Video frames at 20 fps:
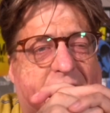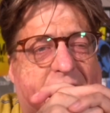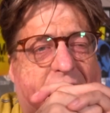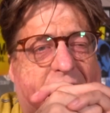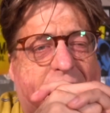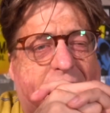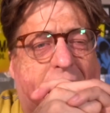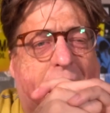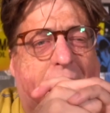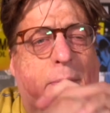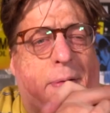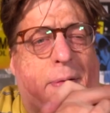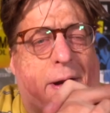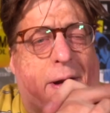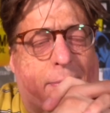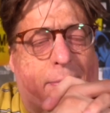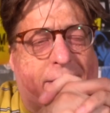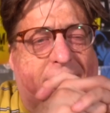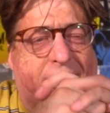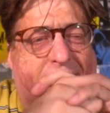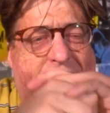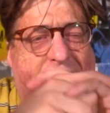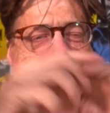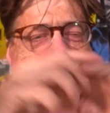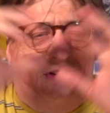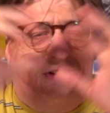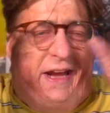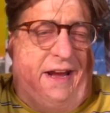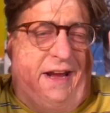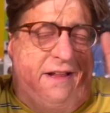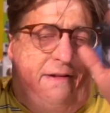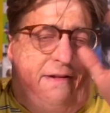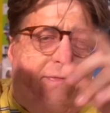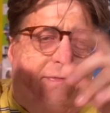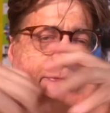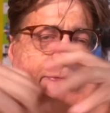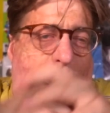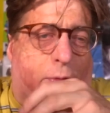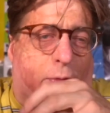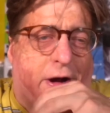I would probably, on a scale
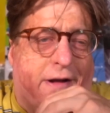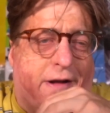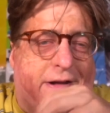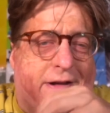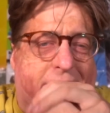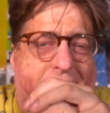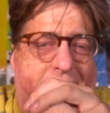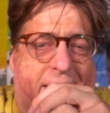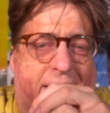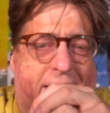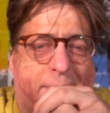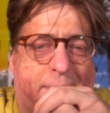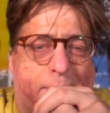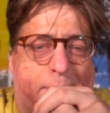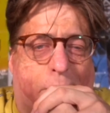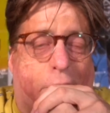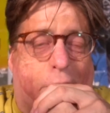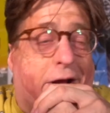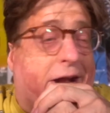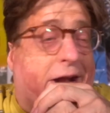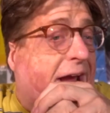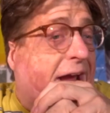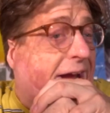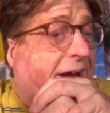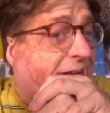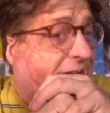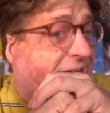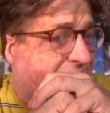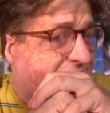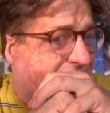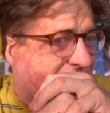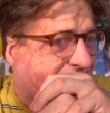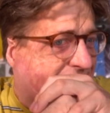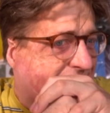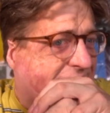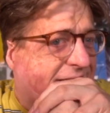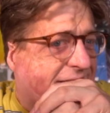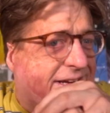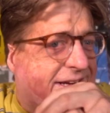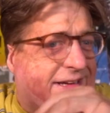of 1 to
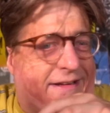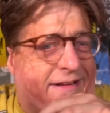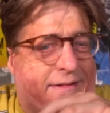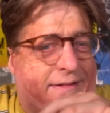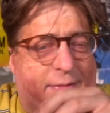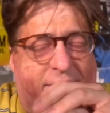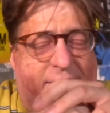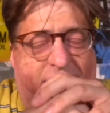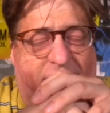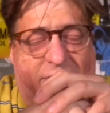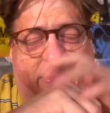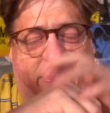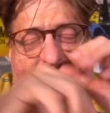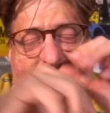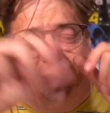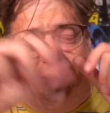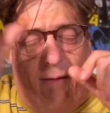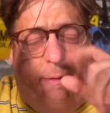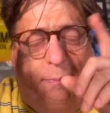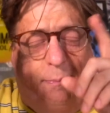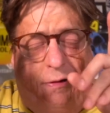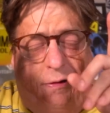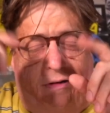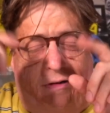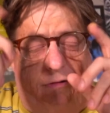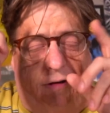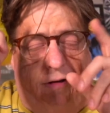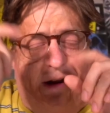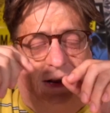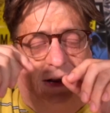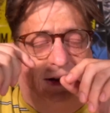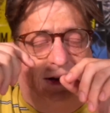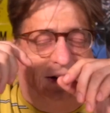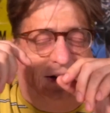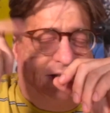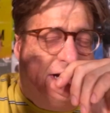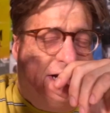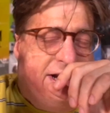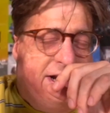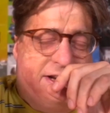9.8, because that's comic book grading,
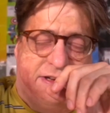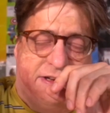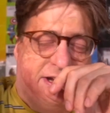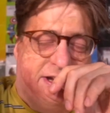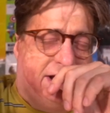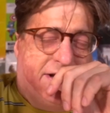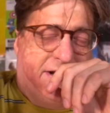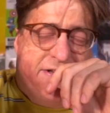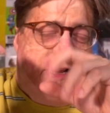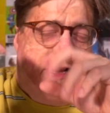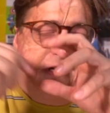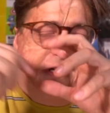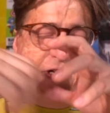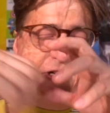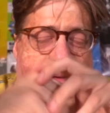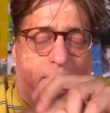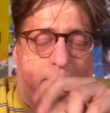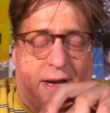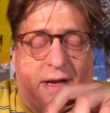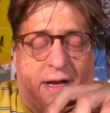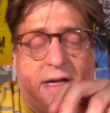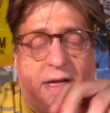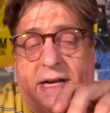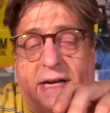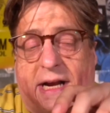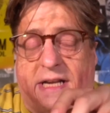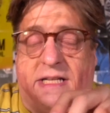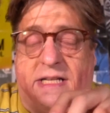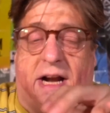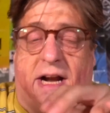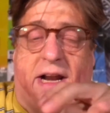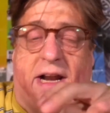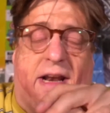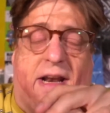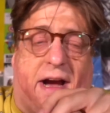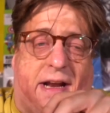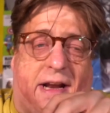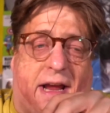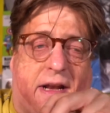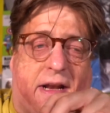it's not a 10. It's not a gem mint. It's not a
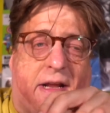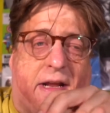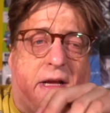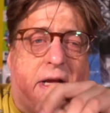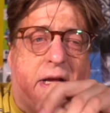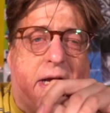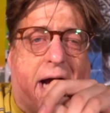9.8.